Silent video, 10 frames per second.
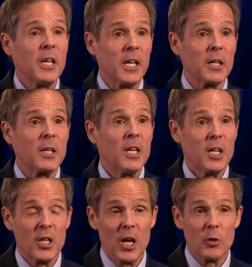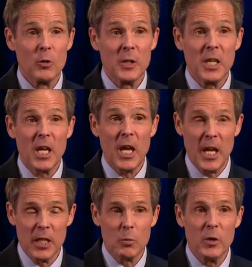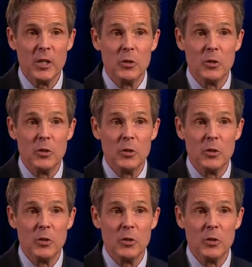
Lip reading: And not only can we